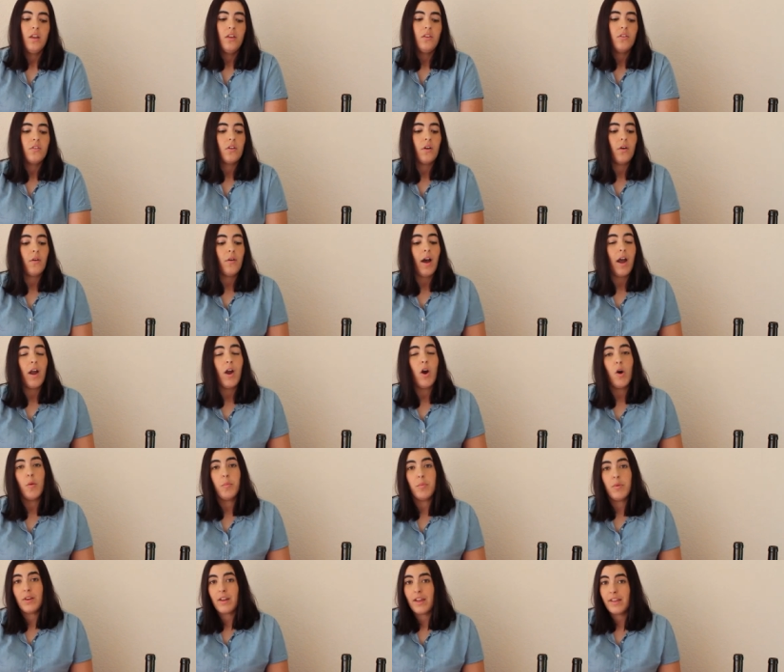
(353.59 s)
So I
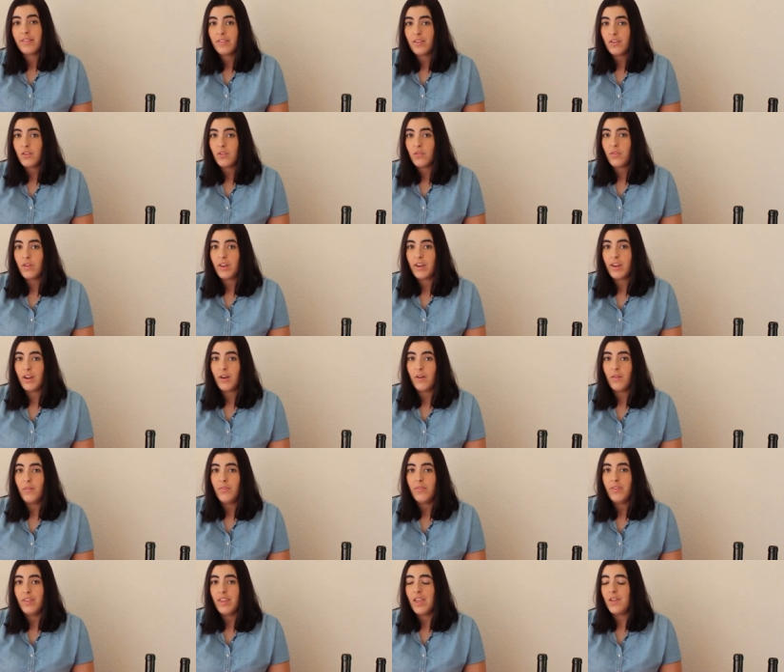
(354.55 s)
hope you liked this
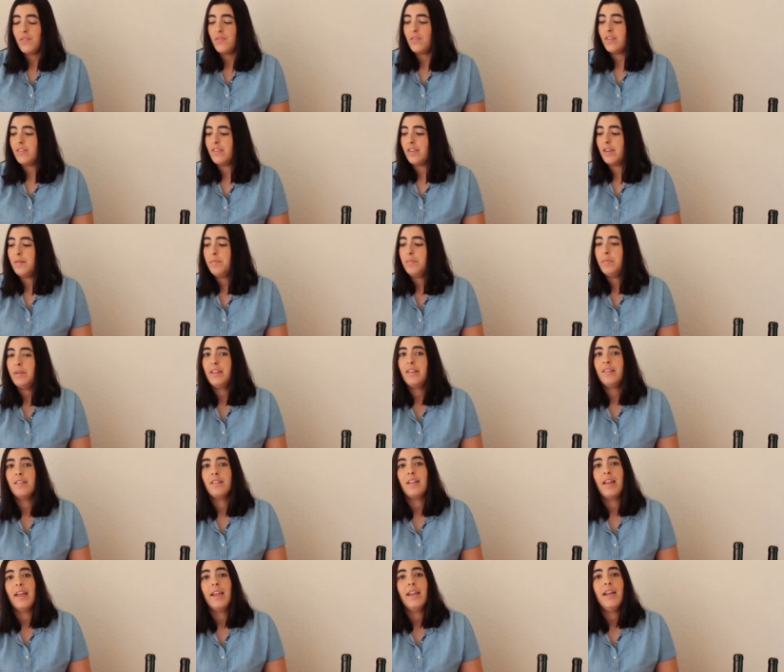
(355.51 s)
video. If you did,
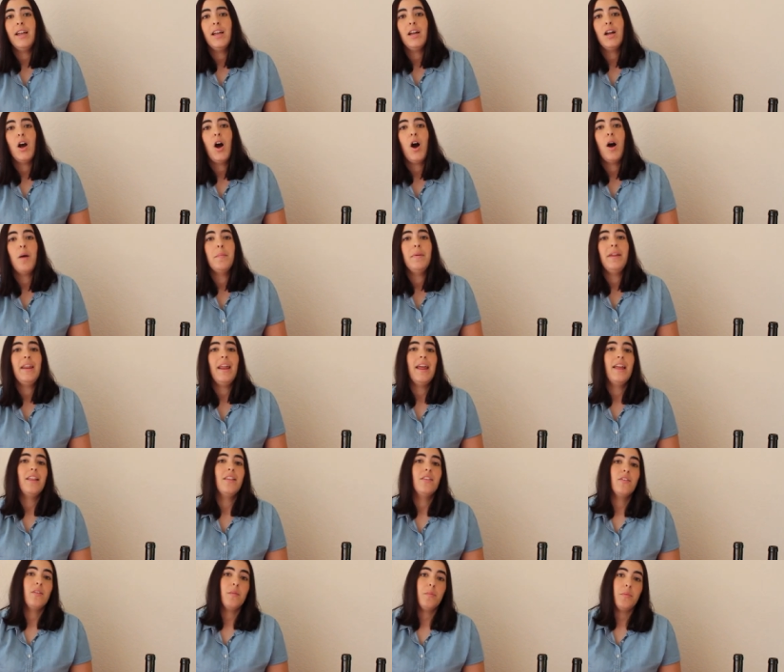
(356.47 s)
please like, comment,
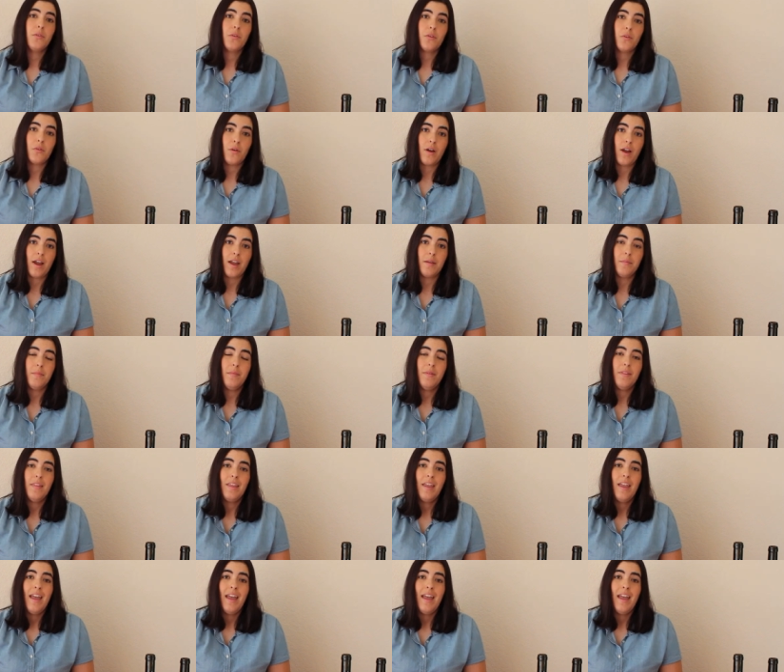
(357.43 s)
and subscribe.